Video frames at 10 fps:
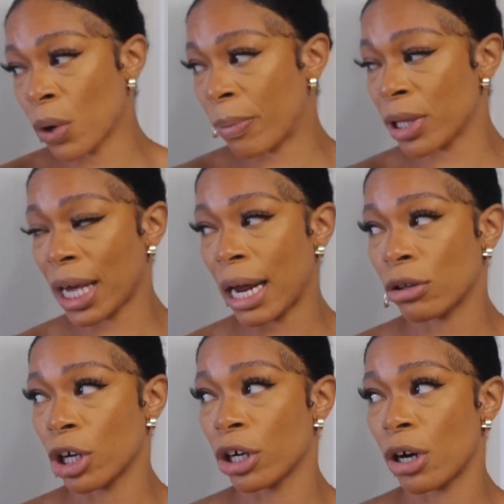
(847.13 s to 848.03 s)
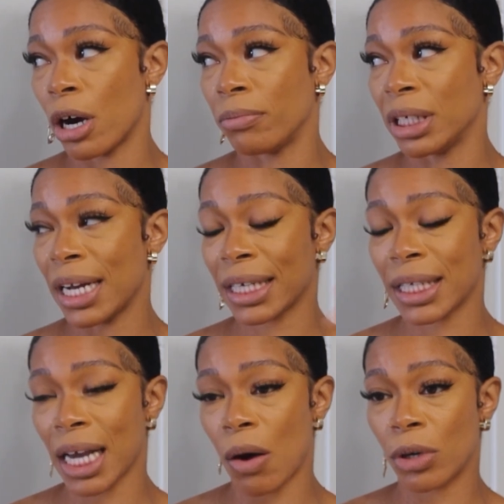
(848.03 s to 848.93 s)
I want to put that out there. The next
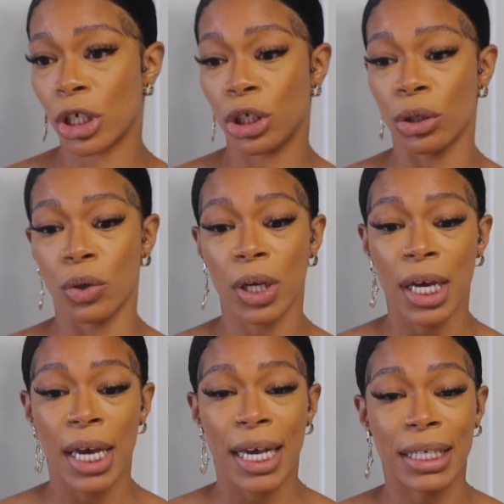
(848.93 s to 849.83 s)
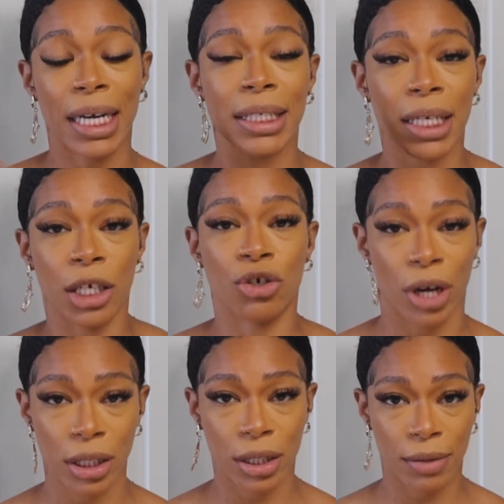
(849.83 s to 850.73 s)
thing I want to do is honestly get
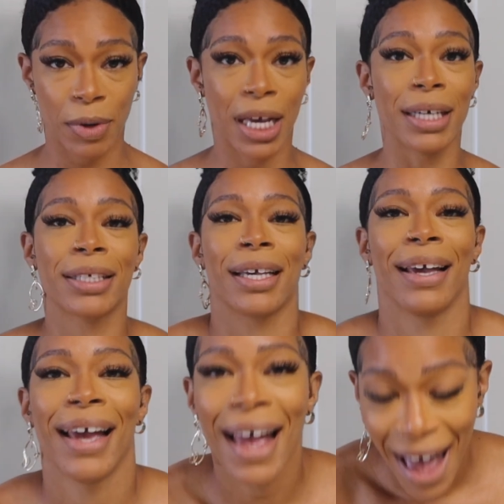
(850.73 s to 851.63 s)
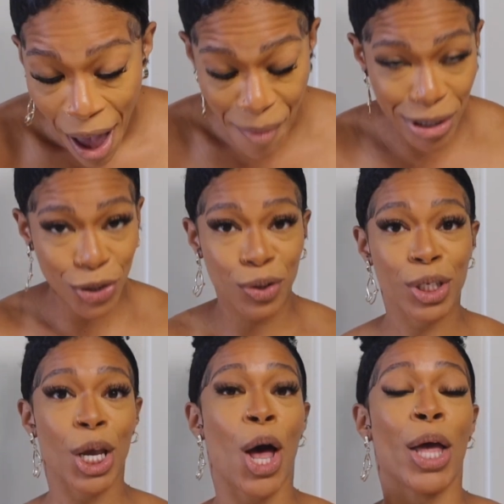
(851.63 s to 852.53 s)
dressed, because I've been talking
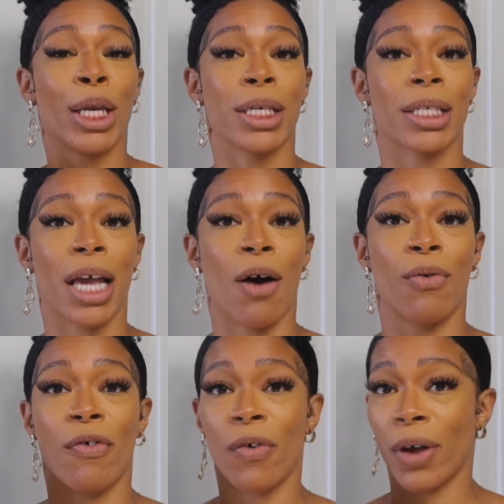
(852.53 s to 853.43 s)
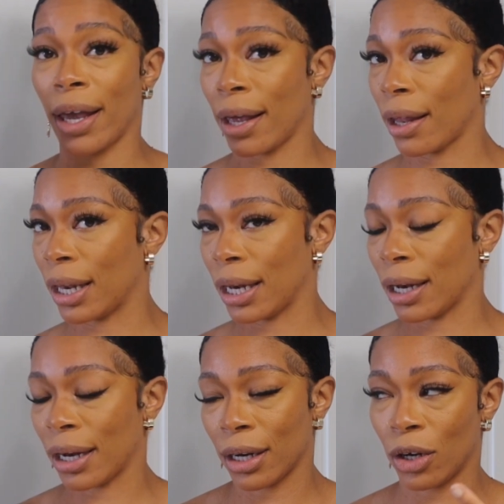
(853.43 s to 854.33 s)
to y'all in this towel
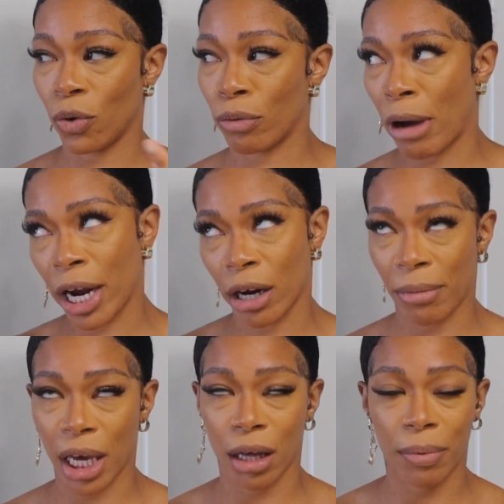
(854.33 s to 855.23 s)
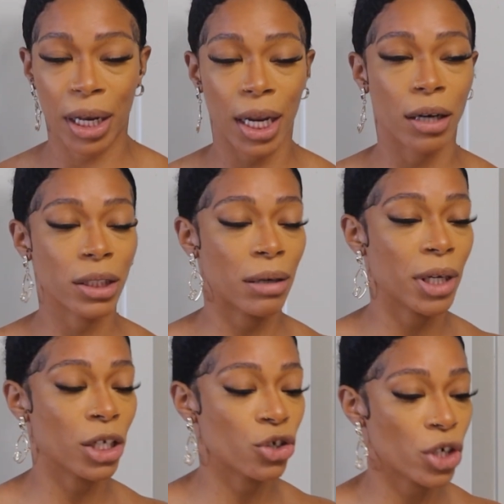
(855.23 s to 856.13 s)
and doing my hair and makeup, and now it's time
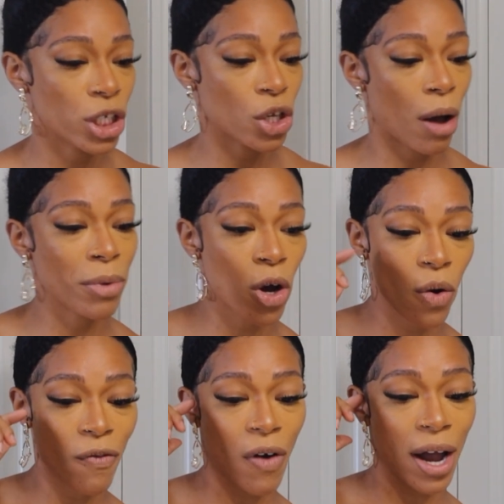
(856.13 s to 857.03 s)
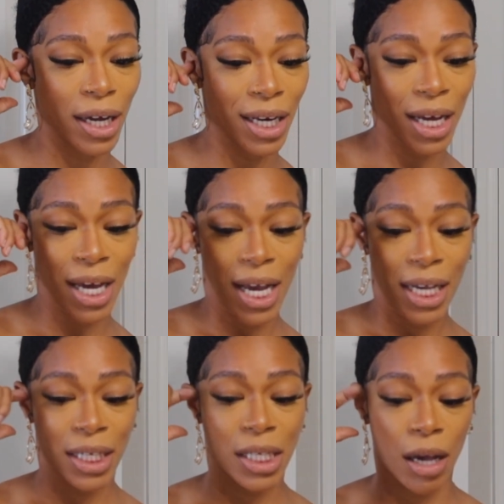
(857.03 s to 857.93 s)
to get dressed. So I'm gonna go find
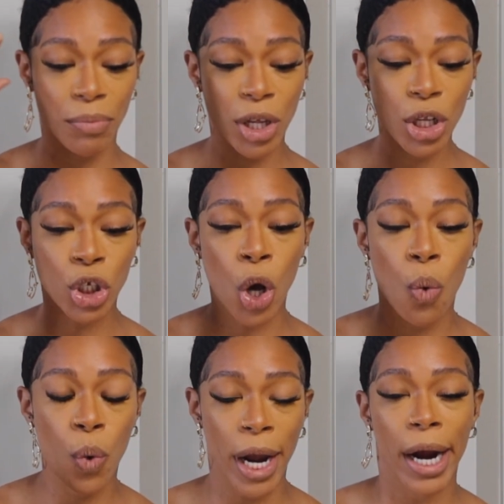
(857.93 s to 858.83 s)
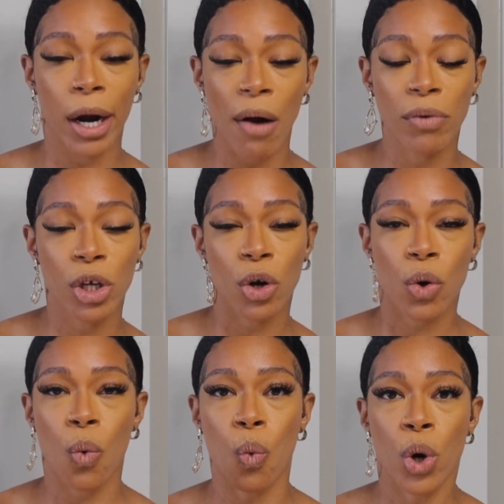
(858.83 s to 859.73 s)
something to wear. I really don't
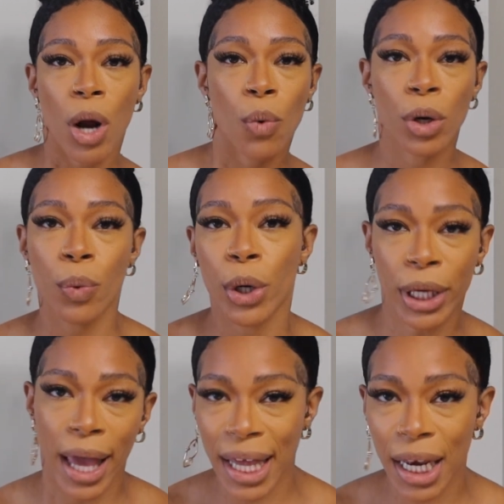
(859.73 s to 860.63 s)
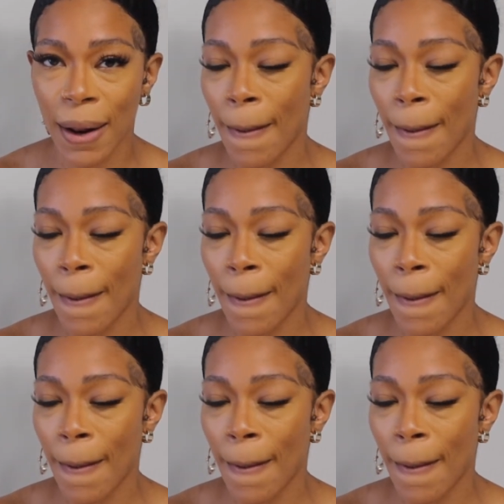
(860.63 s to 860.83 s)
know what I want to wear yet.